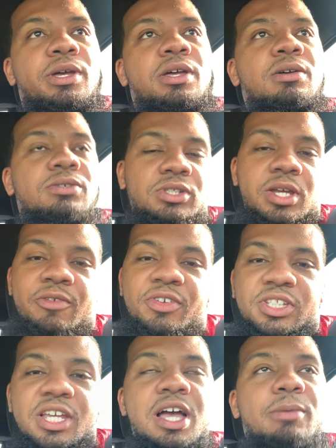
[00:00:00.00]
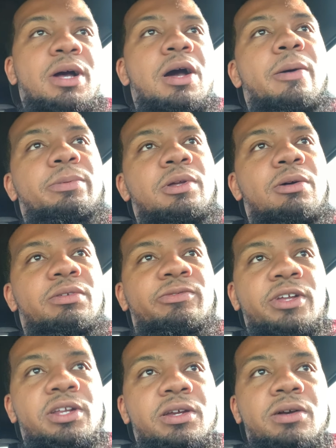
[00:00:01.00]
bell so every time I upload a
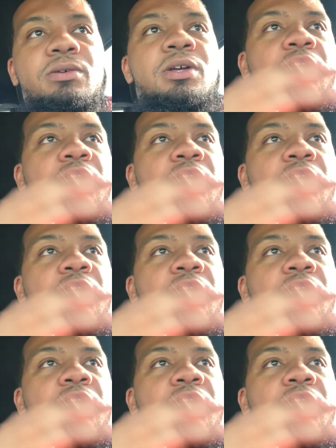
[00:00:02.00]
video,